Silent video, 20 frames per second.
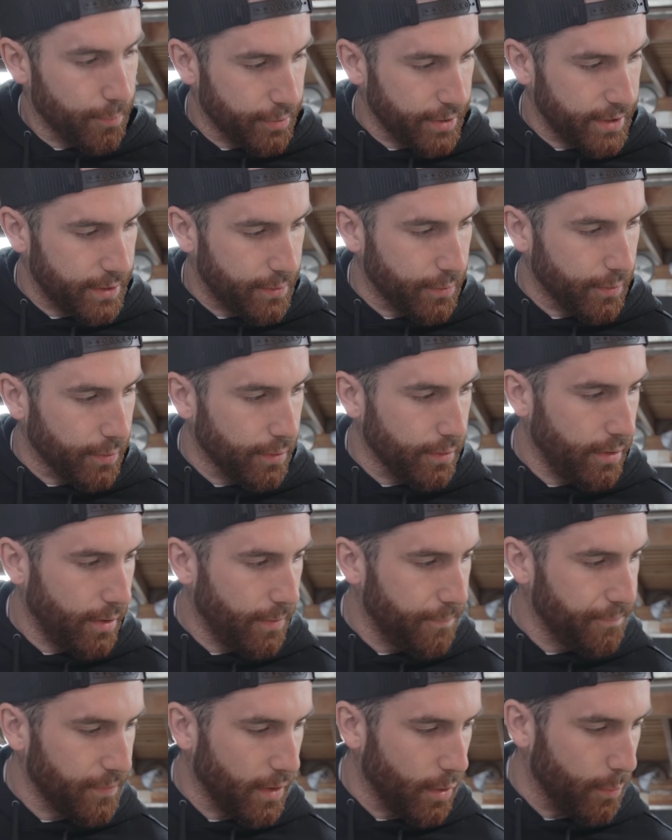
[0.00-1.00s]
pretty cool.
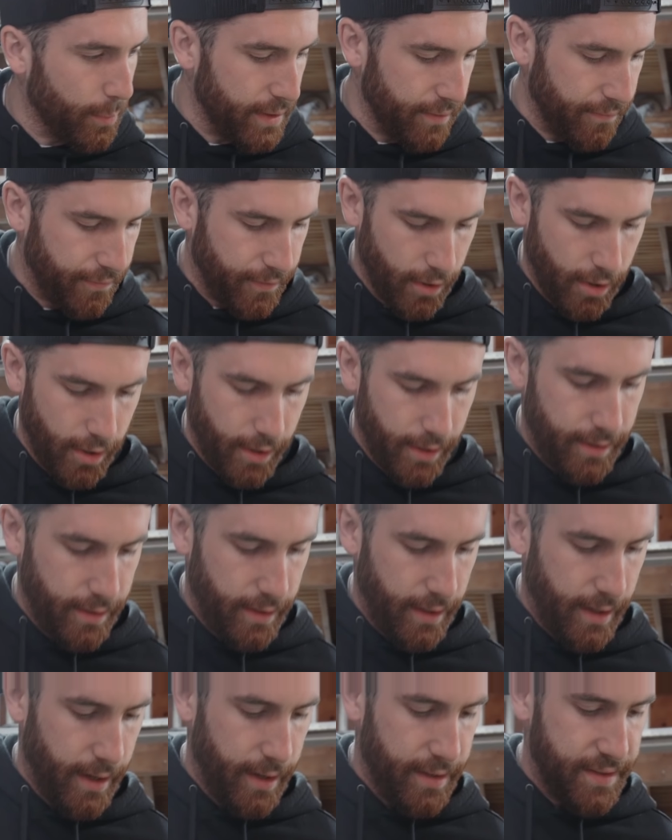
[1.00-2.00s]
We've got,
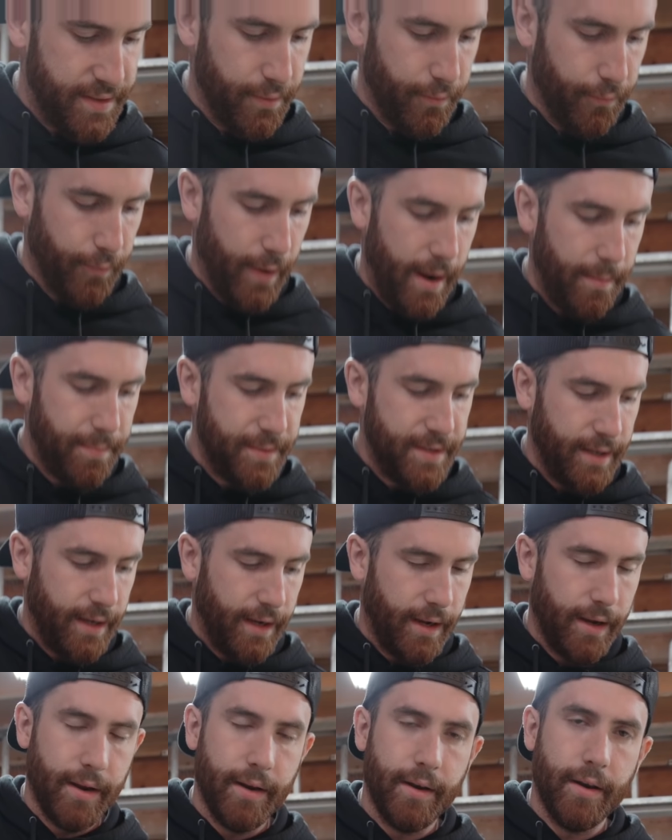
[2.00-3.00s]
it's wrapped
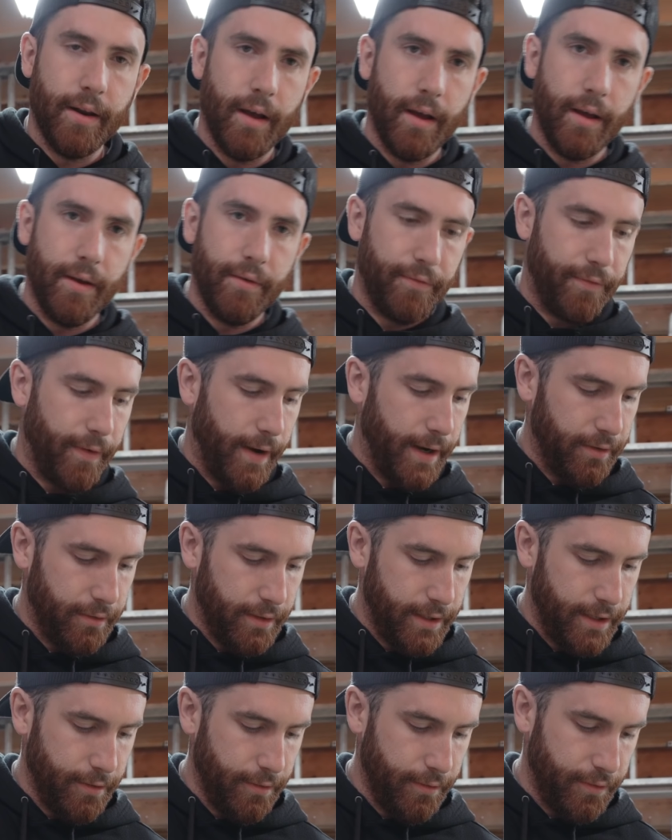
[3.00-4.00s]
in
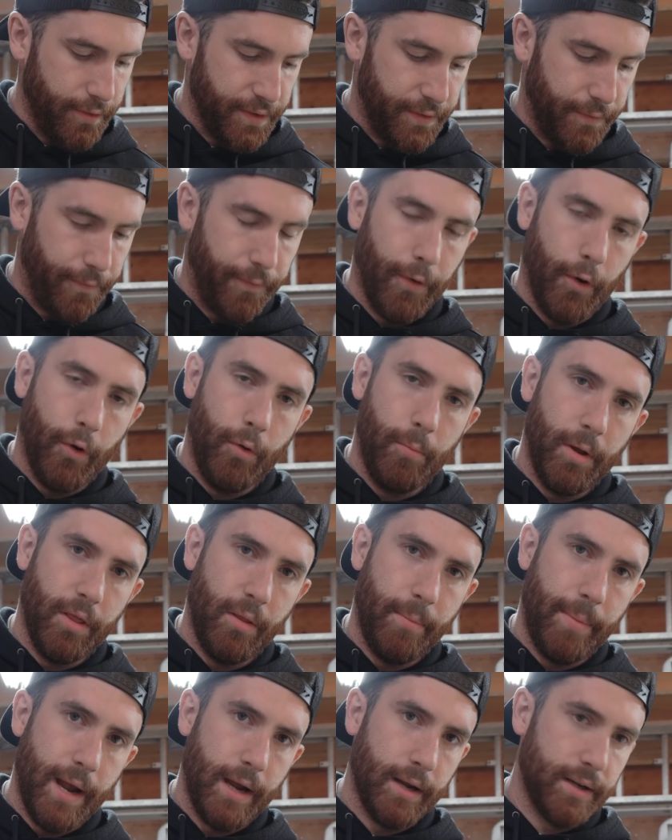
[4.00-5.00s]
vinyl here. There's foam on
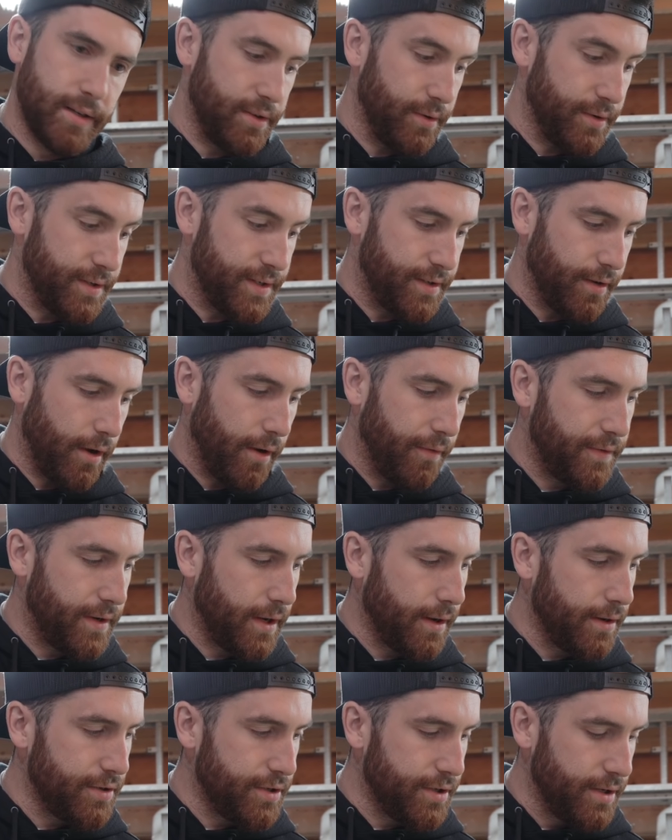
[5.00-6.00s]
the back, so it's soft
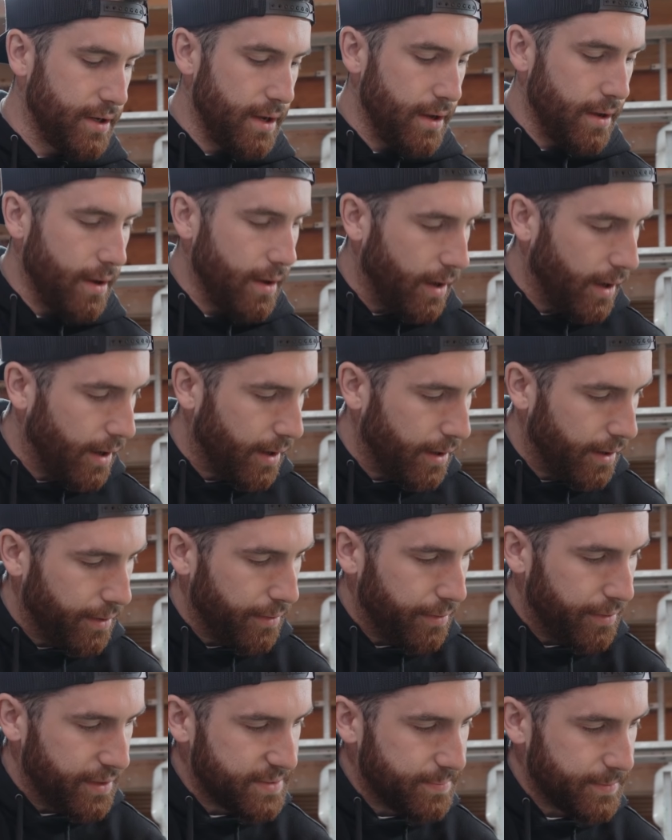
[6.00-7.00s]
touch.
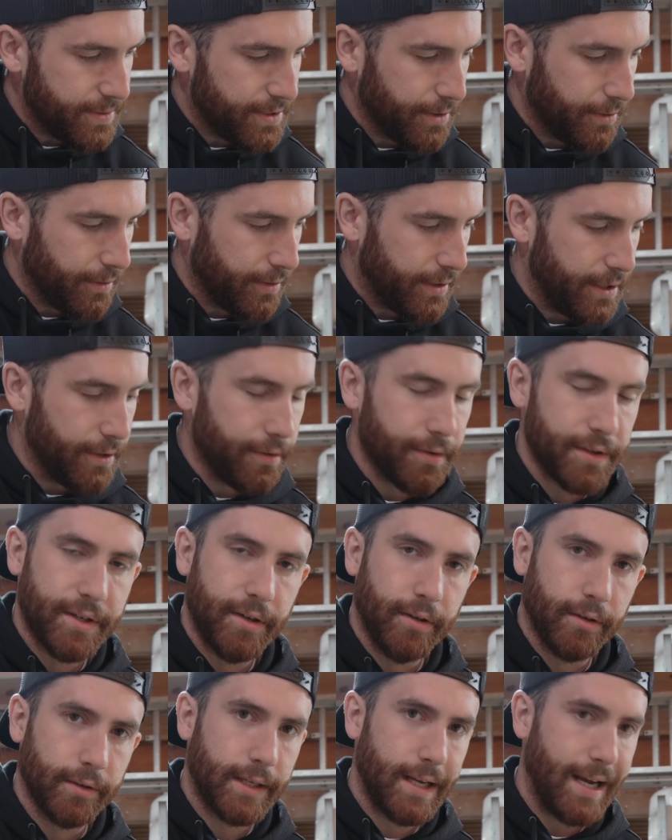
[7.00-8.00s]
This material here is
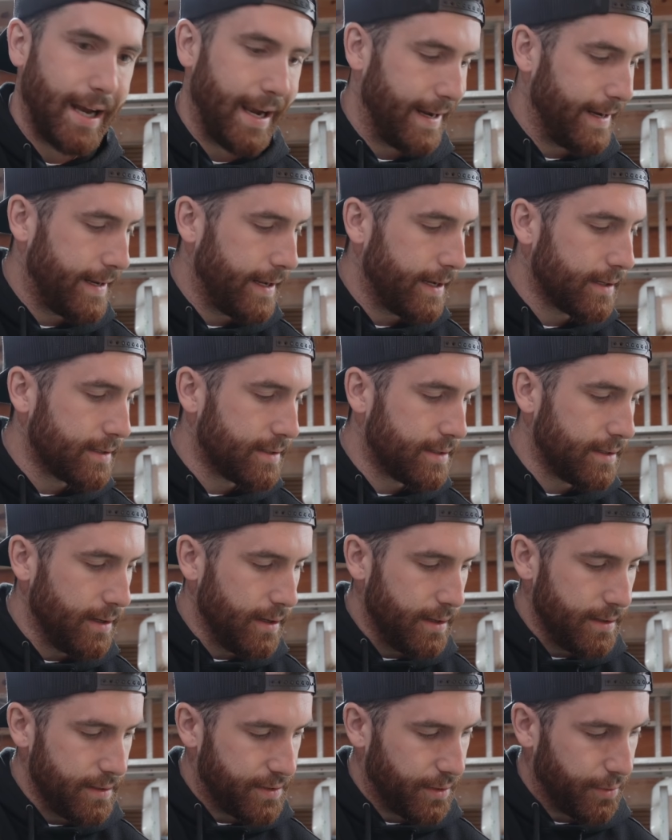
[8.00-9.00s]
called Kydex,
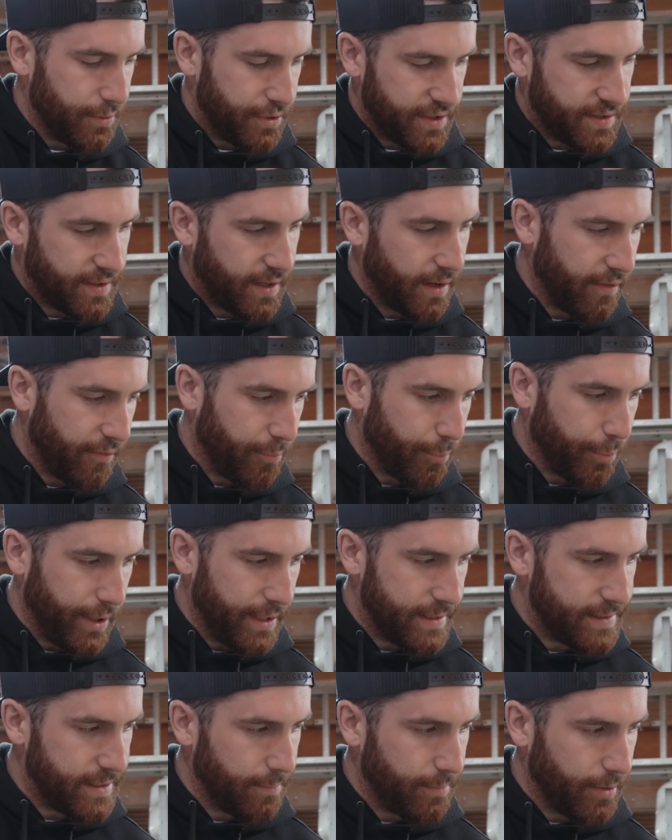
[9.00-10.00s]
so it just kind of
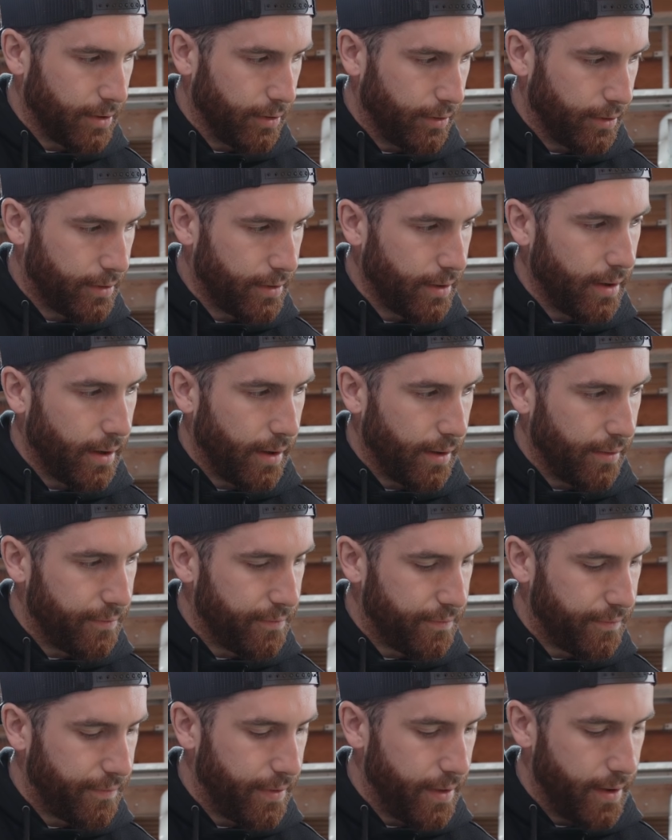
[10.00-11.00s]
breaks up the look
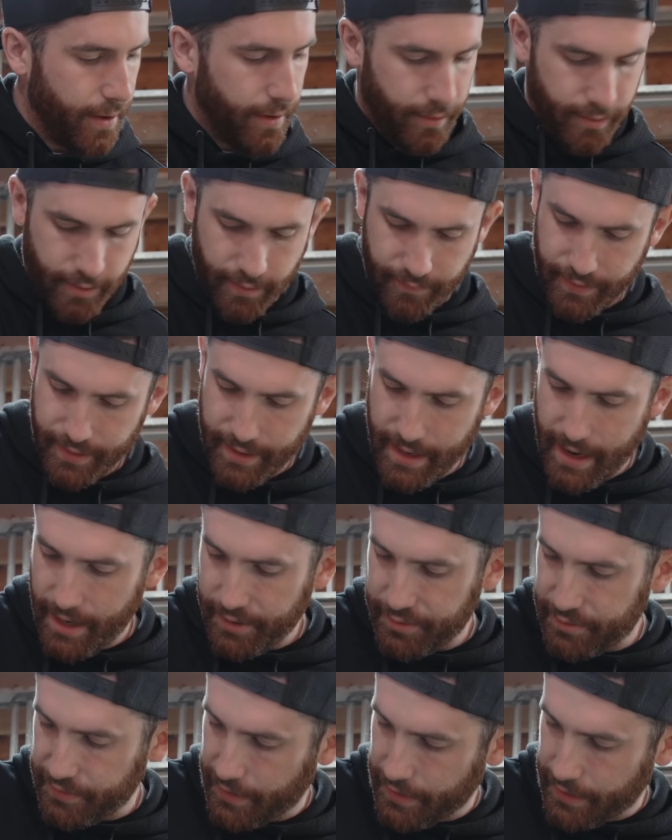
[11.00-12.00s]
of the
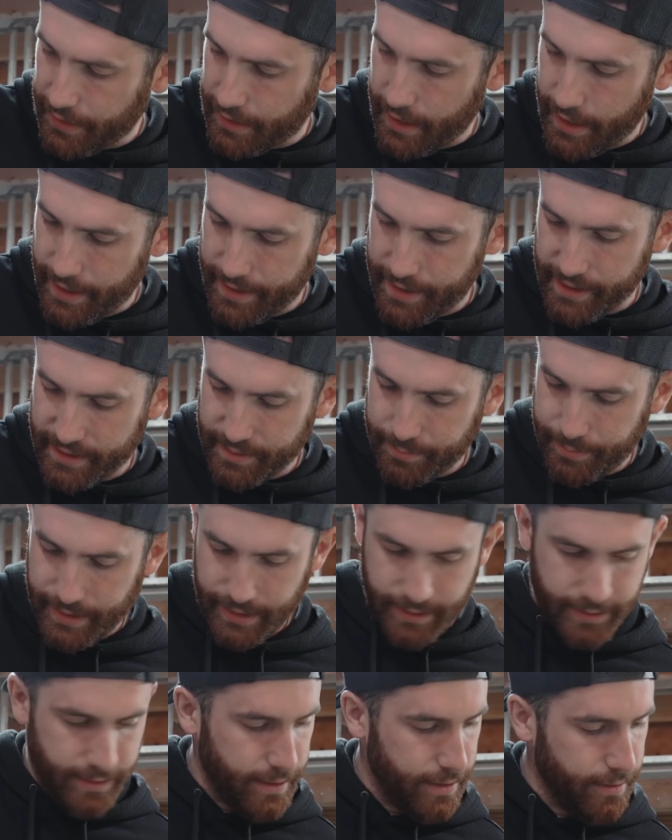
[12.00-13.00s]
dash. You've got a Kydex
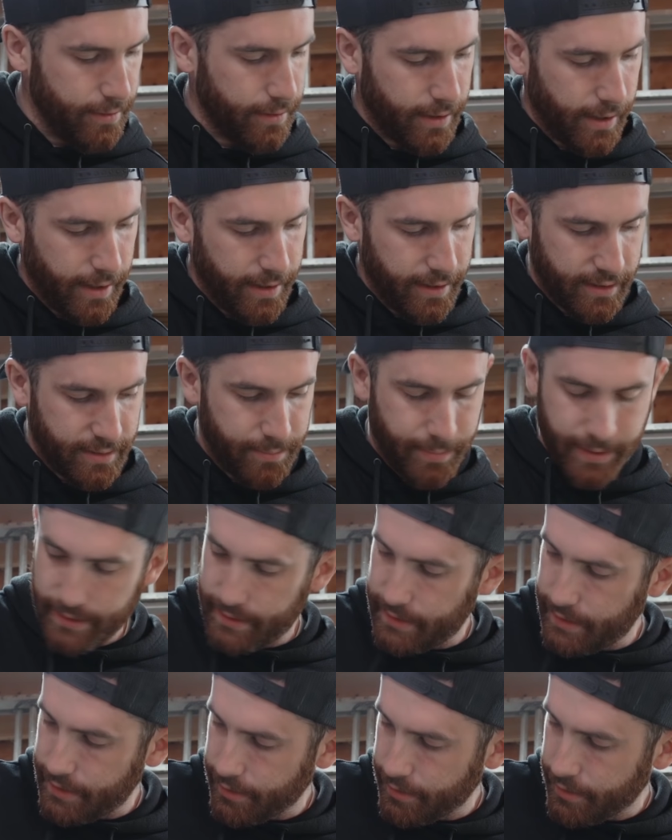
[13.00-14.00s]
piece here, a Kydex
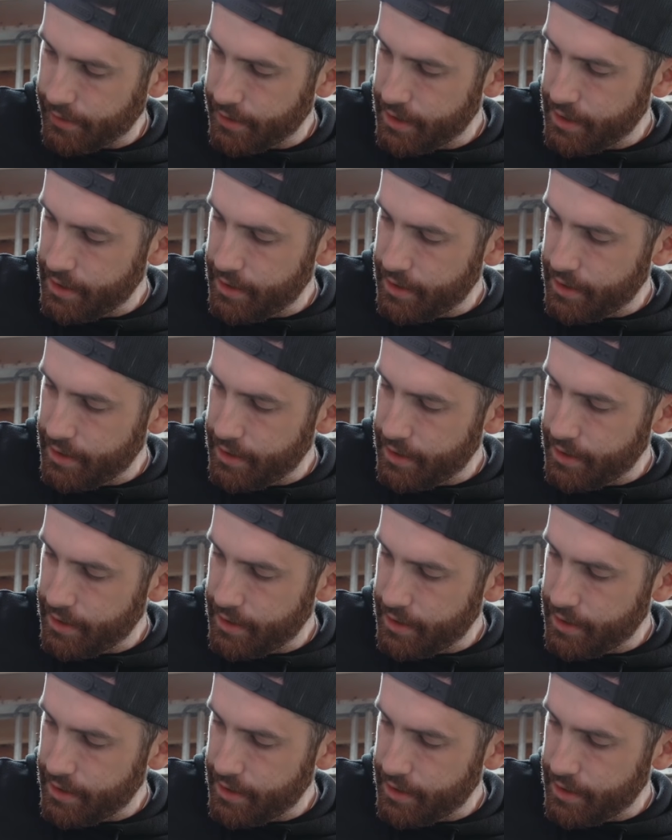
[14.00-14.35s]
piece here,